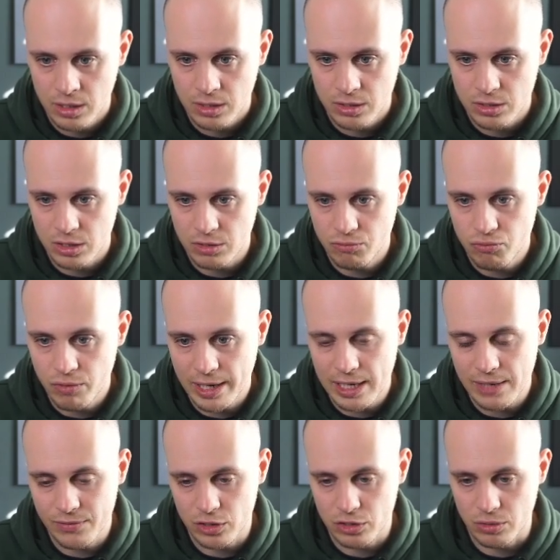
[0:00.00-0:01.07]
to the right
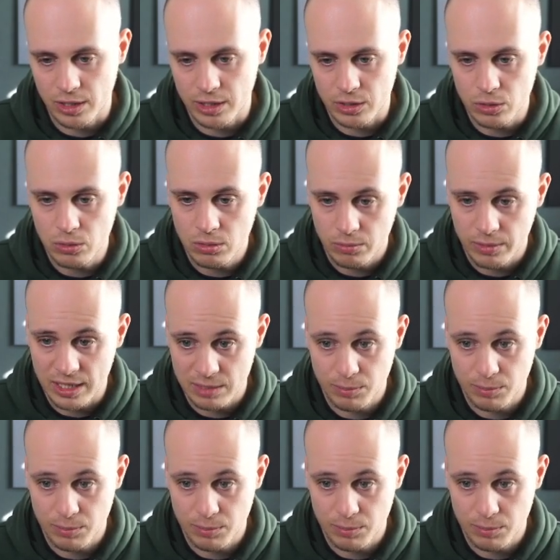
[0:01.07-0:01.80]
of the triangle, when it's